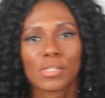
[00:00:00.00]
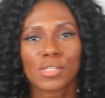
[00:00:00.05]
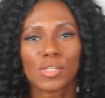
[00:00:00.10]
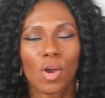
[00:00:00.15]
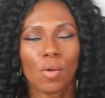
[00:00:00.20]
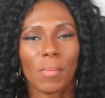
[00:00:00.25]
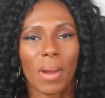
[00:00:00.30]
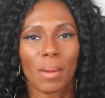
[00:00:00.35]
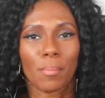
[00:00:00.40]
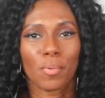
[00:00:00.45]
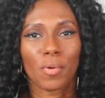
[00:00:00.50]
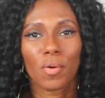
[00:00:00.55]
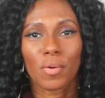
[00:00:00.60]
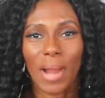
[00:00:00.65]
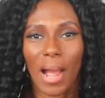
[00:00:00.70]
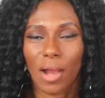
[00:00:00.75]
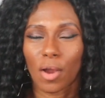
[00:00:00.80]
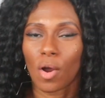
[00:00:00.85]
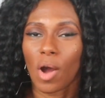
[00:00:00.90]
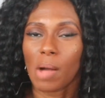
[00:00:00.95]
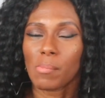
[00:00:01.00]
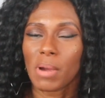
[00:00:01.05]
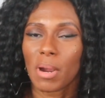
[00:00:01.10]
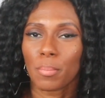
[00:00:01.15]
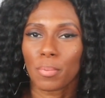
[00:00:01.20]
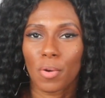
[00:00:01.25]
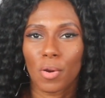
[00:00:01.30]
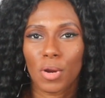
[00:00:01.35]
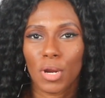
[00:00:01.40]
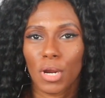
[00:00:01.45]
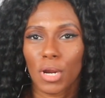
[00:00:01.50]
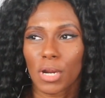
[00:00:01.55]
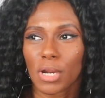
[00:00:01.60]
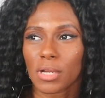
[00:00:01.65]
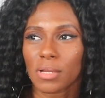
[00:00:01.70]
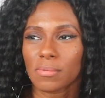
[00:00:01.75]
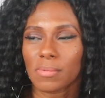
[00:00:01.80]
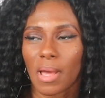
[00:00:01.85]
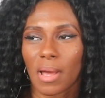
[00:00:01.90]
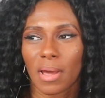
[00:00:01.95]
I called my
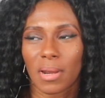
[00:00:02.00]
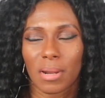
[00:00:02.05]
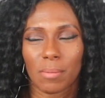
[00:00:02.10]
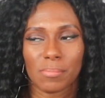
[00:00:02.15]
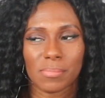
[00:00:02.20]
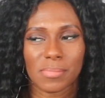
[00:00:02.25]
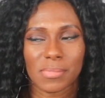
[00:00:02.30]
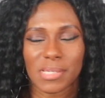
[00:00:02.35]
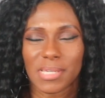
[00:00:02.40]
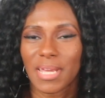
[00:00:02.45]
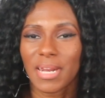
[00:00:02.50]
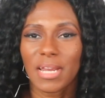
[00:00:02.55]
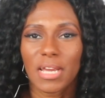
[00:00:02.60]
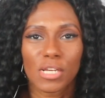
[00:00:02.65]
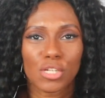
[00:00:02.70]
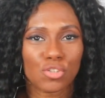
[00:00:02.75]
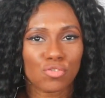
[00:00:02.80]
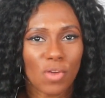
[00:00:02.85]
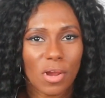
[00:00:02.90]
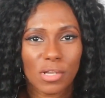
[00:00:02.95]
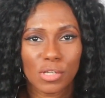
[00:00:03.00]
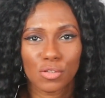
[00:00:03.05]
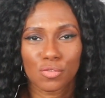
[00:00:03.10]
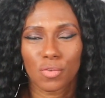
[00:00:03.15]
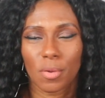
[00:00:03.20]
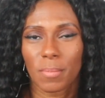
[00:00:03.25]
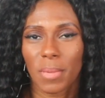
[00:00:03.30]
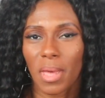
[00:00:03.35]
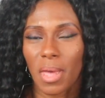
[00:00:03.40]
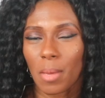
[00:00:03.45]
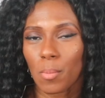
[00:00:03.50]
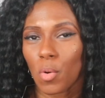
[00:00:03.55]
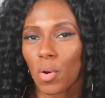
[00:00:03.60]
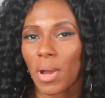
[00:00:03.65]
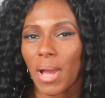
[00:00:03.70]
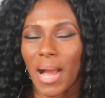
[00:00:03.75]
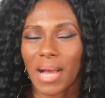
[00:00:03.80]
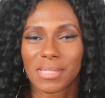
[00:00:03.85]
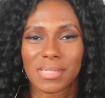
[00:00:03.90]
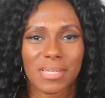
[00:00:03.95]
broker, and I'm getting instructions from him
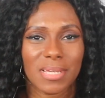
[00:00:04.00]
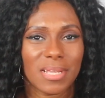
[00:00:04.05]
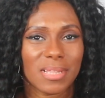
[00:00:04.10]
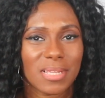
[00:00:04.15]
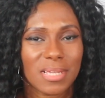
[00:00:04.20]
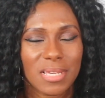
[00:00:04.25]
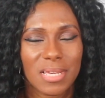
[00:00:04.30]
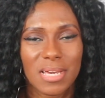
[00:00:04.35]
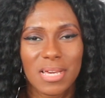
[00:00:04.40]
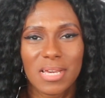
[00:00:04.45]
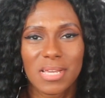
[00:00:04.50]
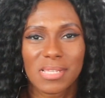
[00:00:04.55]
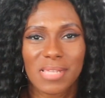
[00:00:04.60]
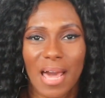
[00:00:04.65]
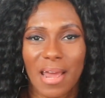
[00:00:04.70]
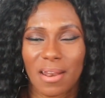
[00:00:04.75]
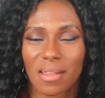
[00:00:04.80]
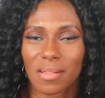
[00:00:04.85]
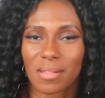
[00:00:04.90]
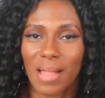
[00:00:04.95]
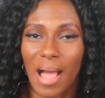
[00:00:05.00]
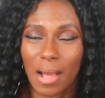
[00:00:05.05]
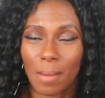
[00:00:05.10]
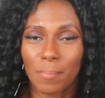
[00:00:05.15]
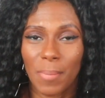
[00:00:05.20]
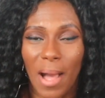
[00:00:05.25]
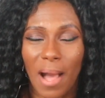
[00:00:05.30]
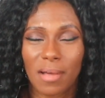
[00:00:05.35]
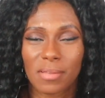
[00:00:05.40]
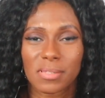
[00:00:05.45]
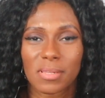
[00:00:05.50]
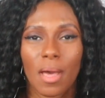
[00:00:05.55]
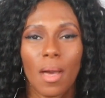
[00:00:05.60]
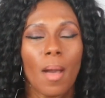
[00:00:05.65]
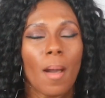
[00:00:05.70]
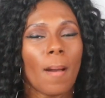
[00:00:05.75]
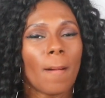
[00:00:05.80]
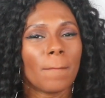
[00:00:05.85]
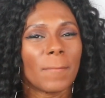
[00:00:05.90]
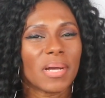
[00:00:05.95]
on how to get the keys out of the lockbox.
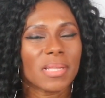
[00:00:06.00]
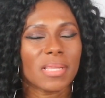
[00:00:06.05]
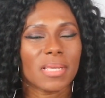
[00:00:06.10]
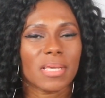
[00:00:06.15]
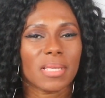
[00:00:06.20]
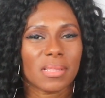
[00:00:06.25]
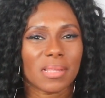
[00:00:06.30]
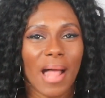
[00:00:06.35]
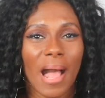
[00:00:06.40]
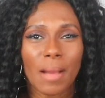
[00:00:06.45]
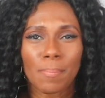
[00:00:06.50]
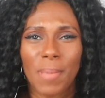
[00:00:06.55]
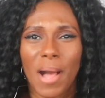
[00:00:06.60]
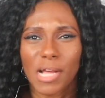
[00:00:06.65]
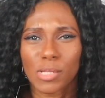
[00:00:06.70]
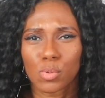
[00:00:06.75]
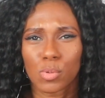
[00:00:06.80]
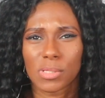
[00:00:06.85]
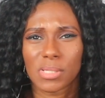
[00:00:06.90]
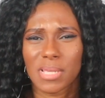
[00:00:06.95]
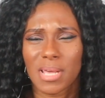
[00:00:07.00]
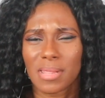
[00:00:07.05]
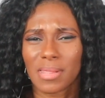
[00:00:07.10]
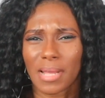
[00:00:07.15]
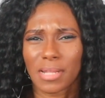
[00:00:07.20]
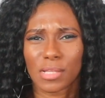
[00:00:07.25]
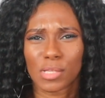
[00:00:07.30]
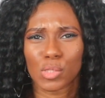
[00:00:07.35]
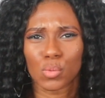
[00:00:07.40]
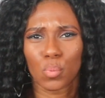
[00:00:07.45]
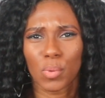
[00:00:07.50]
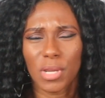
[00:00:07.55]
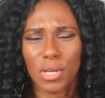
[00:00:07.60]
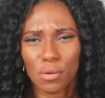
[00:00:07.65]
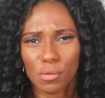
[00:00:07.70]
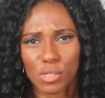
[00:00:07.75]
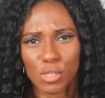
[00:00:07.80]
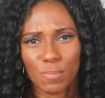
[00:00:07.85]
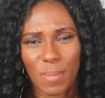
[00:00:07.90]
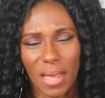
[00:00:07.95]
But the lockbox was in like this
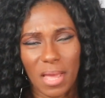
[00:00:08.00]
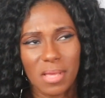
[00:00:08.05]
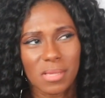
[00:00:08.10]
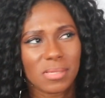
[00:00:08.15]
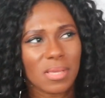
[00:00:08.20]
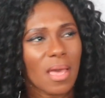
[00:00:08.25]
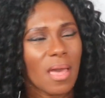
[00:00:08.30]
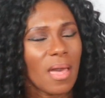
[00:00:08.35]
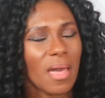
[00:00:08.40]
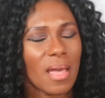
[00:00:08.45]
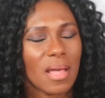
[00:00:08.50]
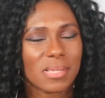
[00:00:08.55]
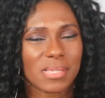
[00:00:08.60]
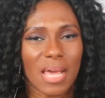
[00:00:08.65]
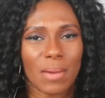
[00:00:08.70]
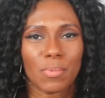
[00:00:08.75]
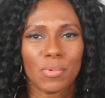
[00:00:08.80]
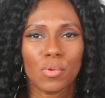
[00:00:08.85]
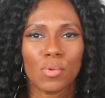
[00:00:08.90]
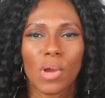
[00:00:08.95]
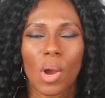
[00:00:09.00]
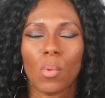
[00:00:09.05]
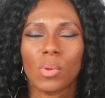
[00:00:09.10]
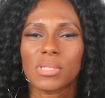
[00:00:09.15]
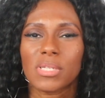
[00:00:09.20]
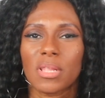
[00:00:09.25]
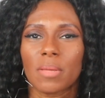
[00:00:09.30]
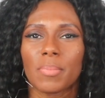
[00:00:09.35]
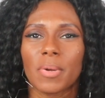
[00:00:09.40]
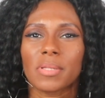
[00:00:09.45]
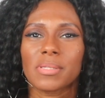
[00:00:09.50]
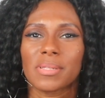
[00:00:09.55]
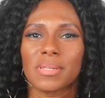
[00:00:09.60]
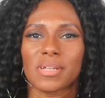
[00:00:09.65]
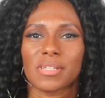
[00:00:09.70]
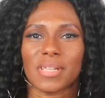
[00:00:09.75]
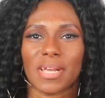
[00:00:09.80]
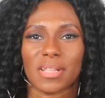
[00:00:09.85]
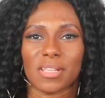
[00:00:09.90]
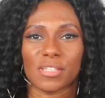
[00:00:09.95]
weird space. It's like when you go into the building,
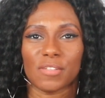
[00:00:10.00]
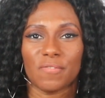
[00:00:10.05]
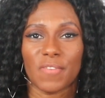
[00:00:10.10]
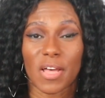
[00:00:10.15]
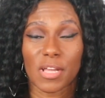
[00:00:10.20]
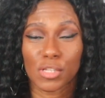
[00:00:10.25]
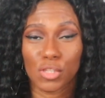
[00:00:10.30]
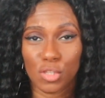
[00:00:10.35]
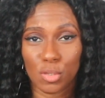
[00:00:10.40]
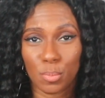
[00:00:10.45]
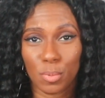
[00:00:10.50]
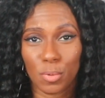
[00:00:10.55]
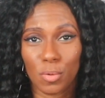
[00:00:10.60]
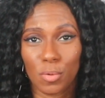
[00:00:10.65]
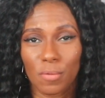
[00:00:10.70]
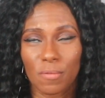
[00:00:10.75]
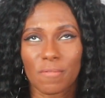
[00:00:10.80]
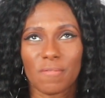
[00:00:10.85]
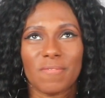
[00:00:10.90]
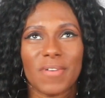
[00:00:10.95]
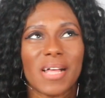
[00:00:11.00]
there's like this vestibule.